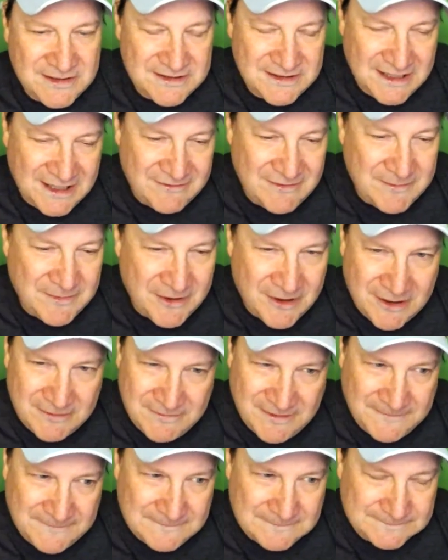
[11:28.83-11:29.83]
gave up
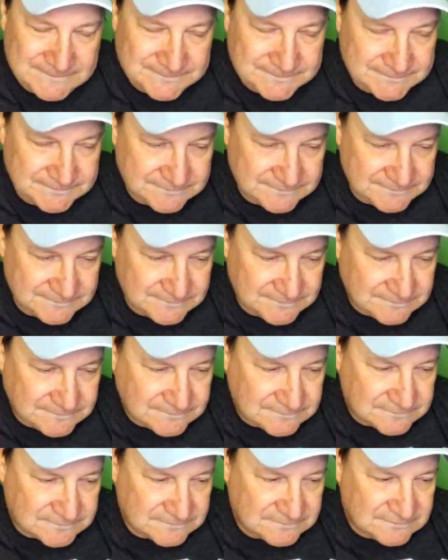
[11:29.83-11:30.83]
Hartman,
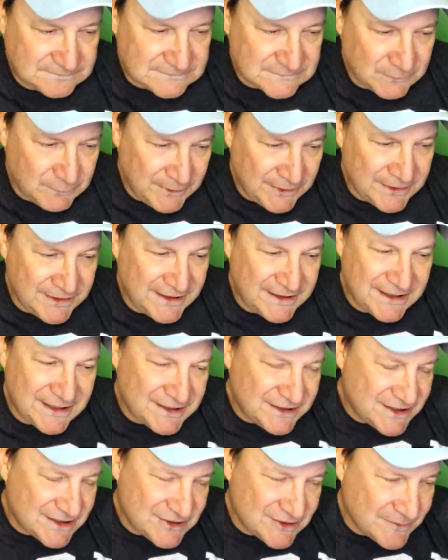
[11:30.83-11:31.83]
really, and a
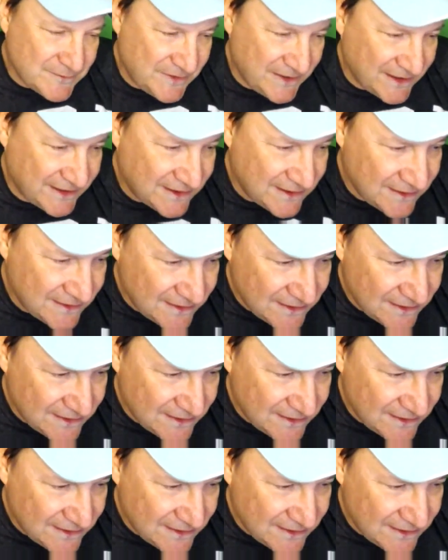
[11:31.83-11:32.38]
conditional pick.